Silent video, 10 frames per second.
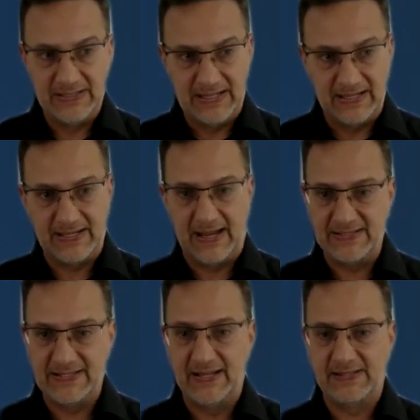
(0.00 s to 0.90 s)
that
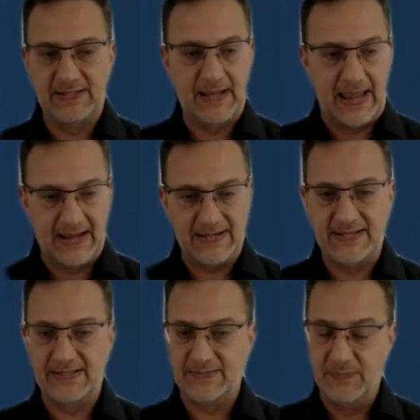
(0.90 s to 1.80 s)
has that
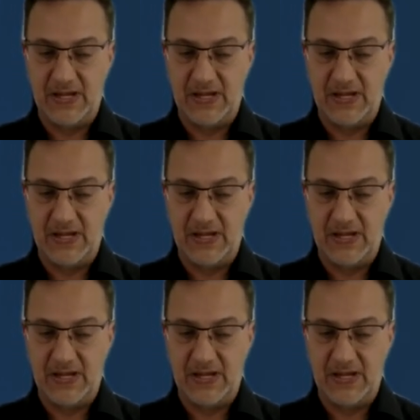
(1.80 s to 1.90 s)
access.